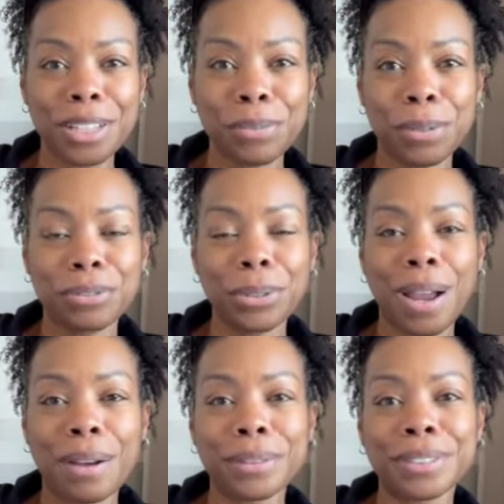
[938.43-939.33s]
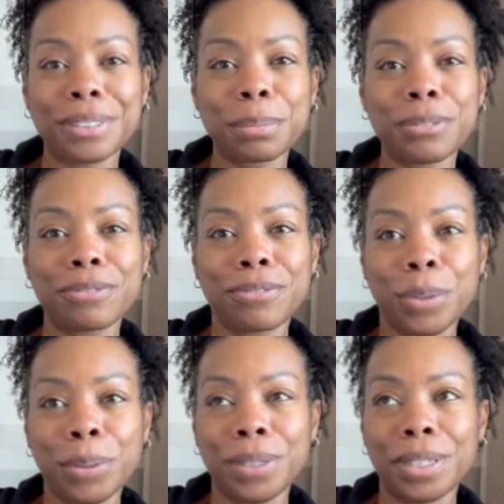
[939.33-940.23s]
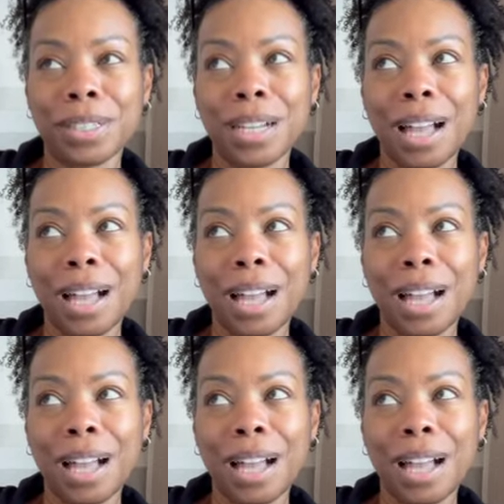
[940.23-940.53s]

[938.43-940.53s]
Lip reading: for a few hours before